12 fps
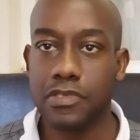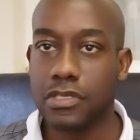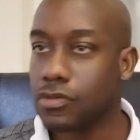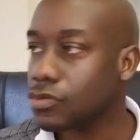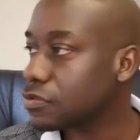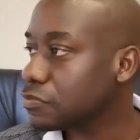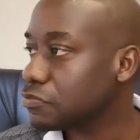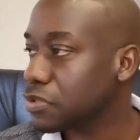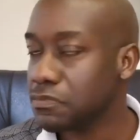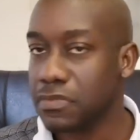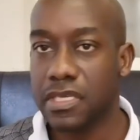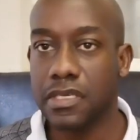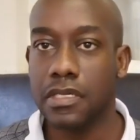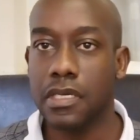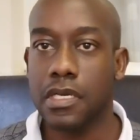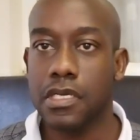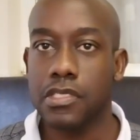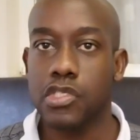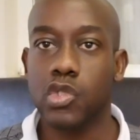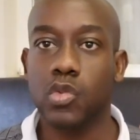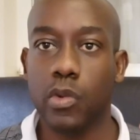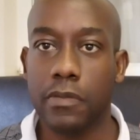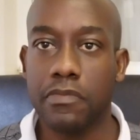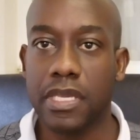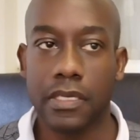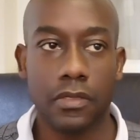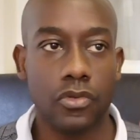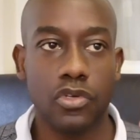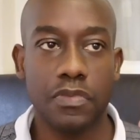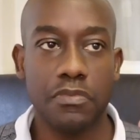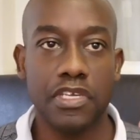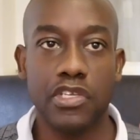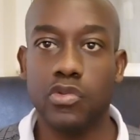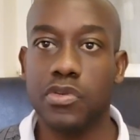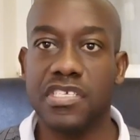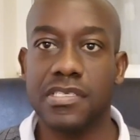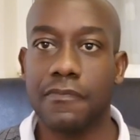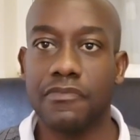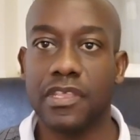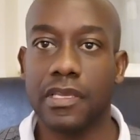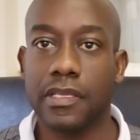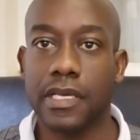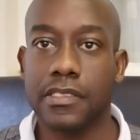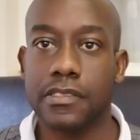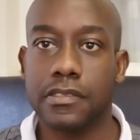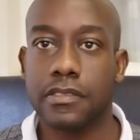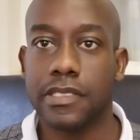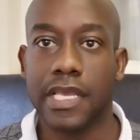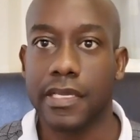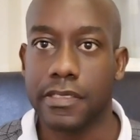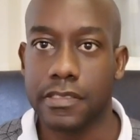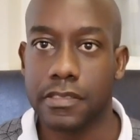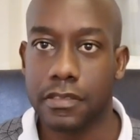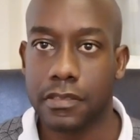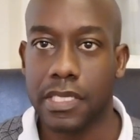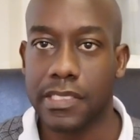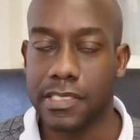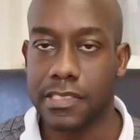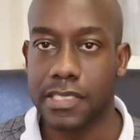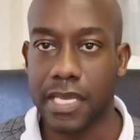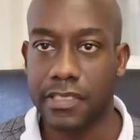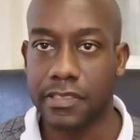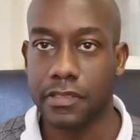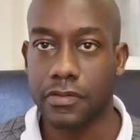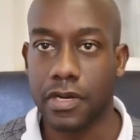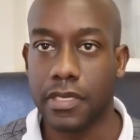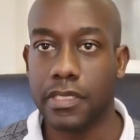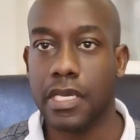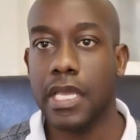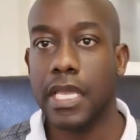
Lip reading: it could be me swimming, it could be me doing something that's nice, that's exciting, right?